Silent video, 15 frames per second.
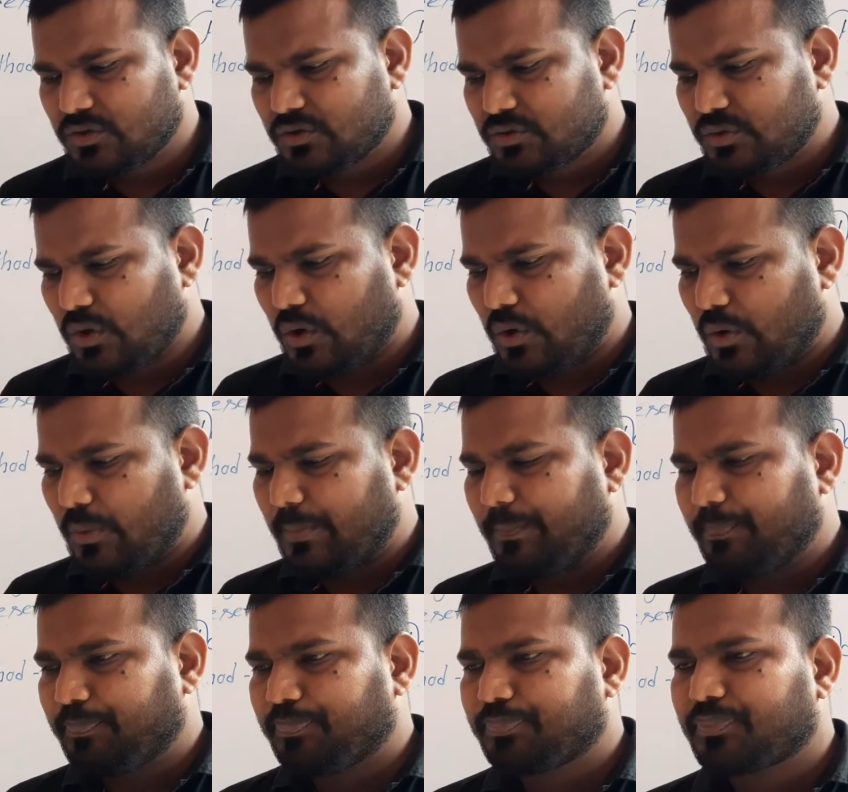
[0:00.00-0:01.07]

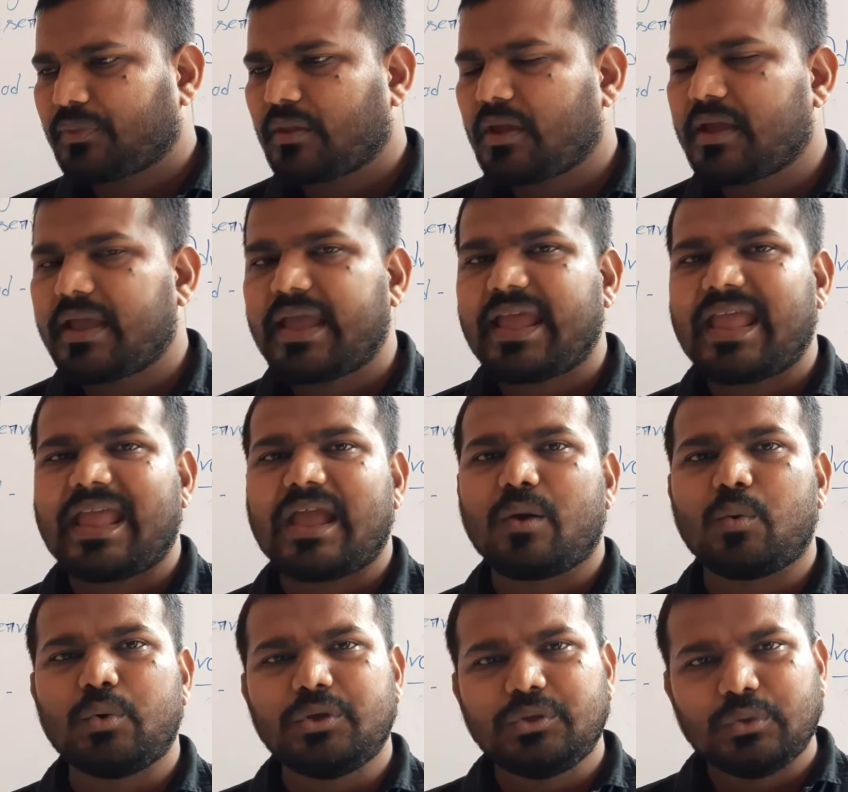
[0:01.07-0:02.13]
So,
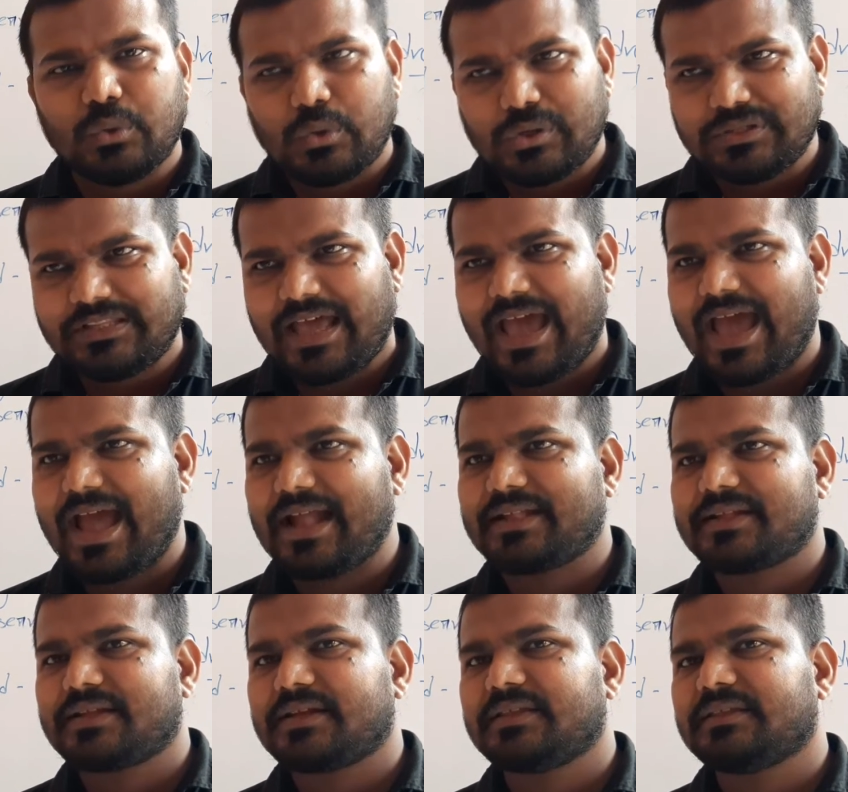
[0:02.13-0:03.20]
we know
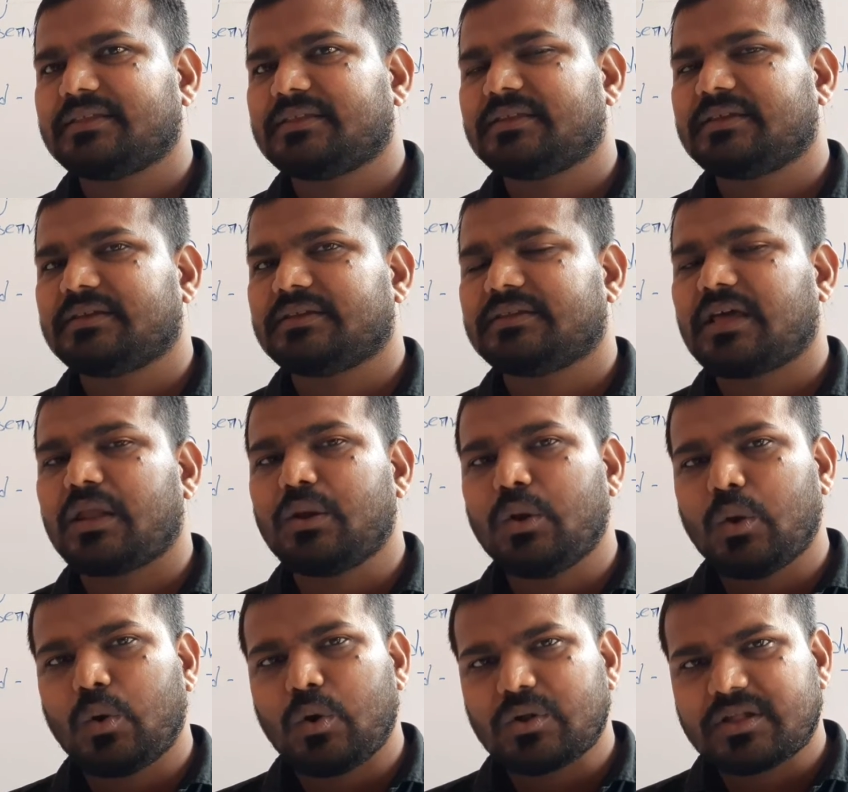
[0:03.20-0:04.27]
that the
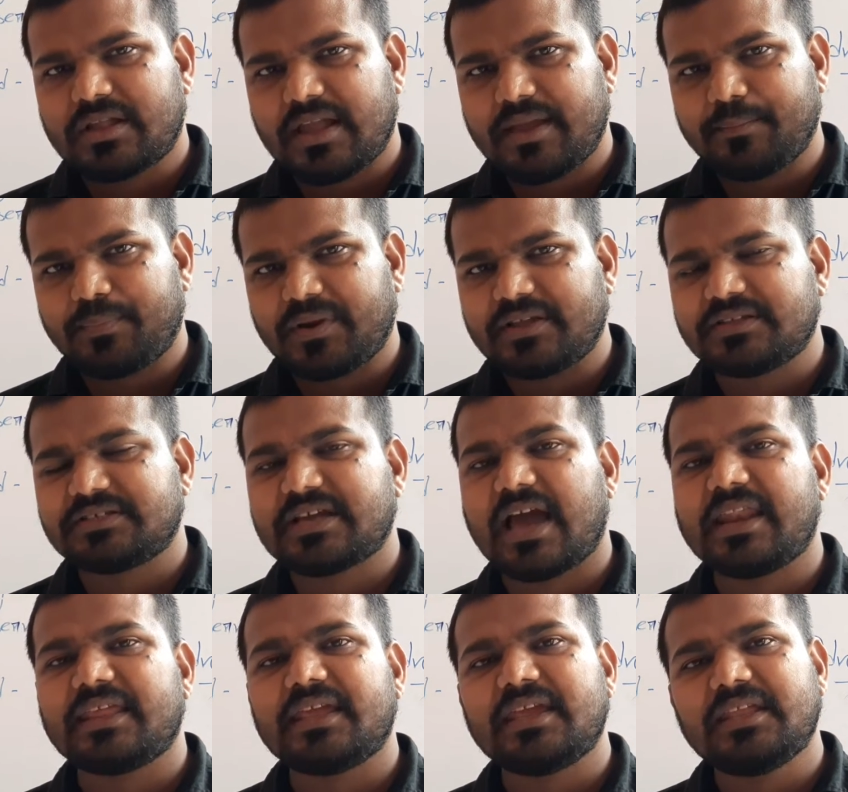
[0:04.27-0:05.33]
low
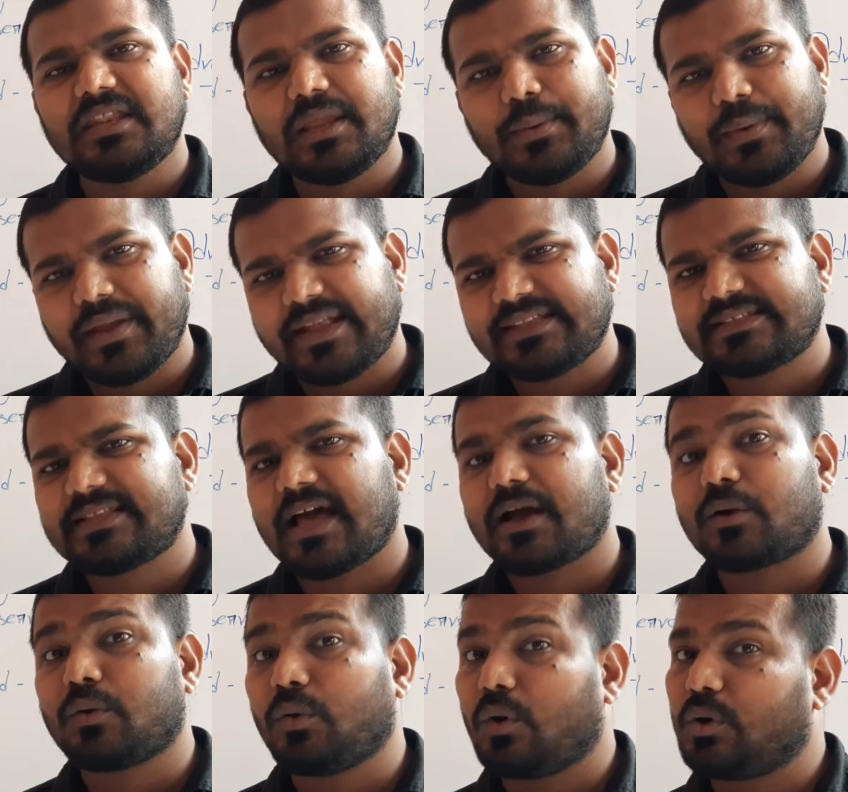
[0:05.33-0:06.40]
temperature inhibits
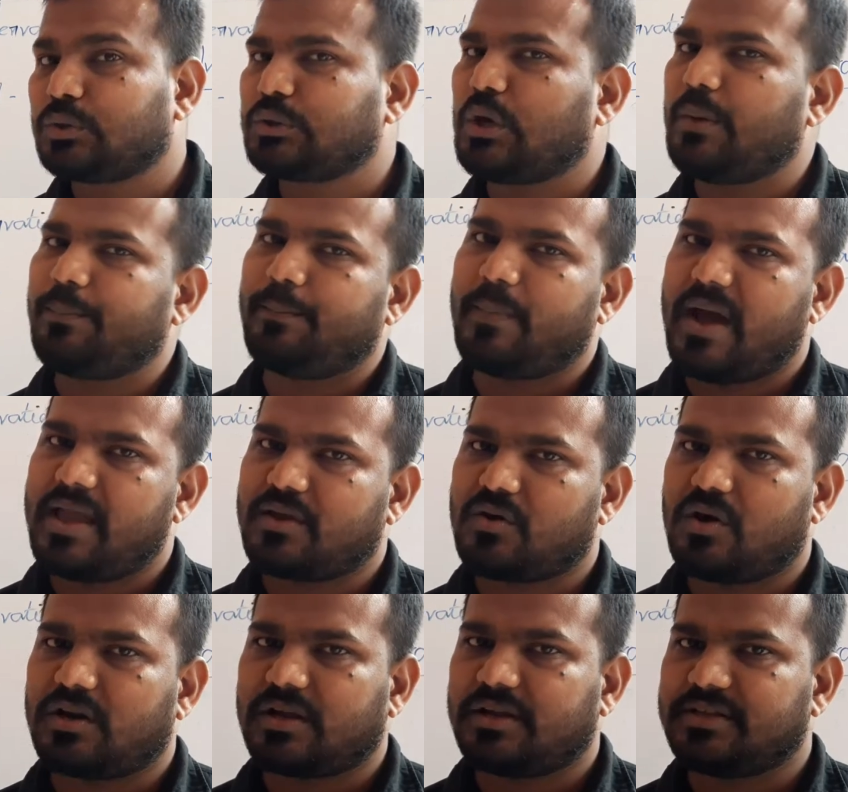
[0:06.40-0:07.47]
the growth of
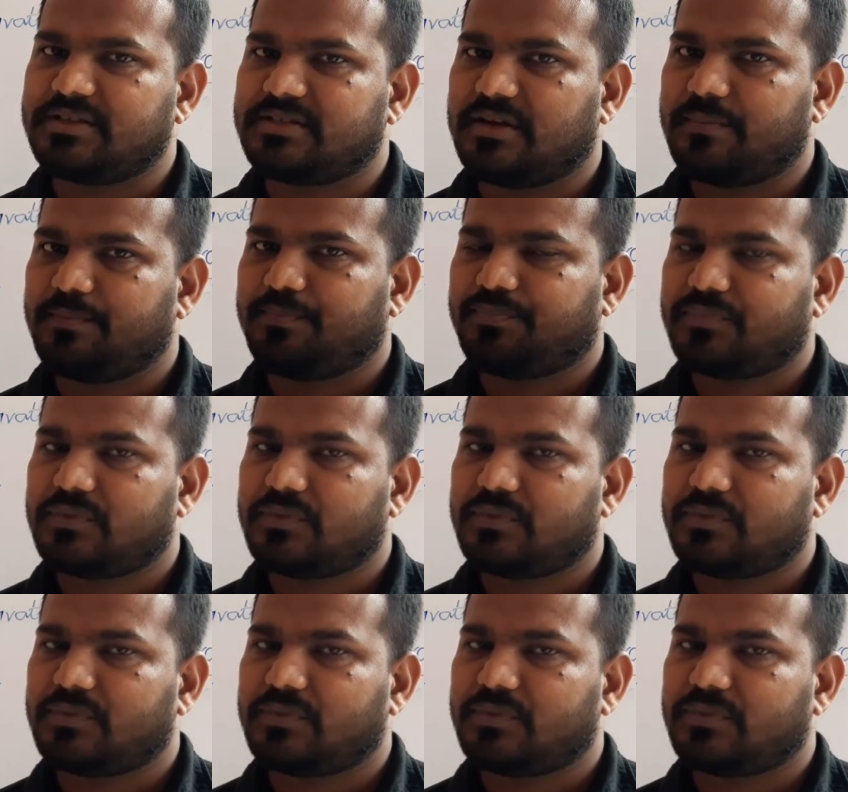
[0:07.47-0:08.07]
microorganisms.